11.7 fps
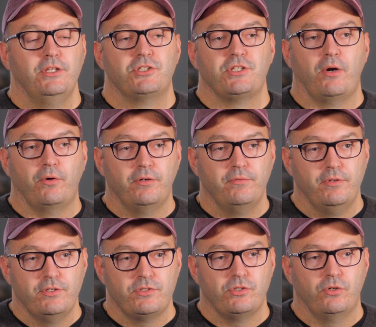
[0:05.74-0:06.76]
in the shower.
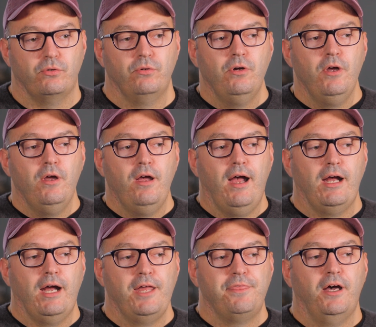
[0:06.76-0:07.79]
And so
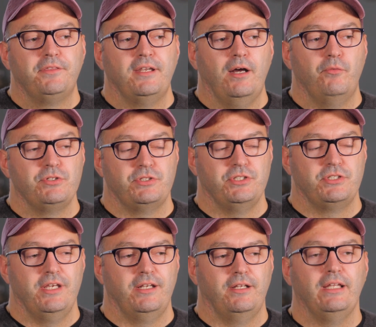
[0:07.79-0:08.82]
I thought that I was just
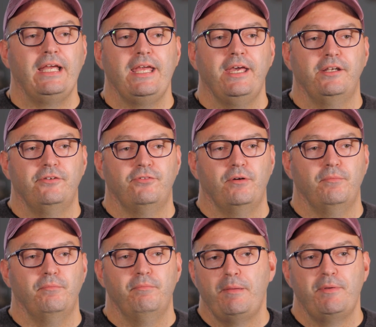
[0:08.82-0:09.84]
getting lightheaded
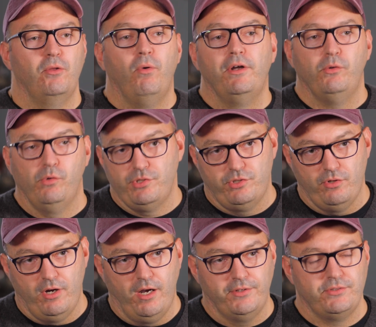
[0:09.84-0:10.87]
from maybe the water was too
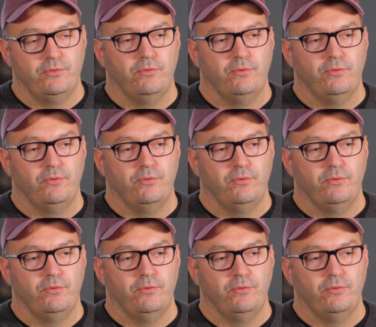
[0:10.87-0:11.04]
hot,